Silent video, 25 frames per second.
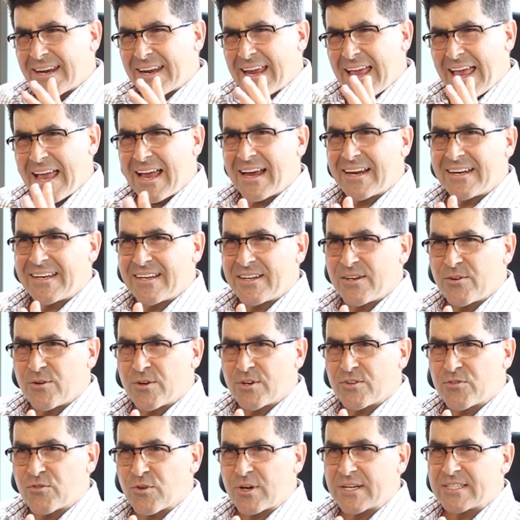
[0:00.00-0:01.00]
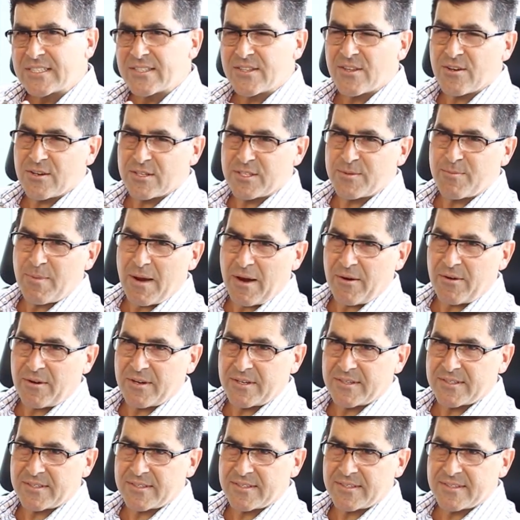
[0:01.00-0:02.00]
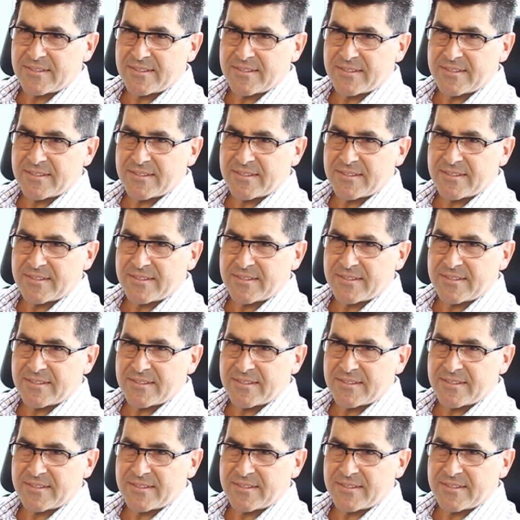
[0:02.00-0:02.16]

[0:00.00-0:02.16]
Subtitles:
How did you address those barriers?